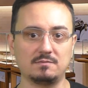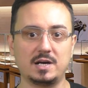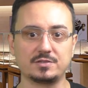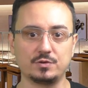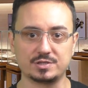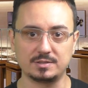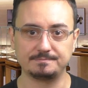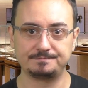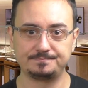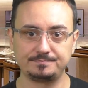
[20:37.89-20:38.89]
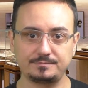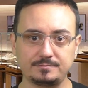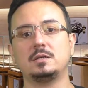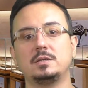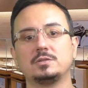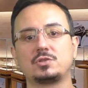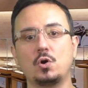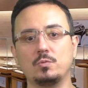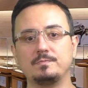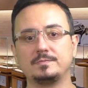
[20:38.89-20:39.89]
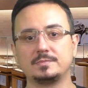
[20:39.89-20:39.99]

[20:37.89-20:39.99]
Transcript: vice versa. So,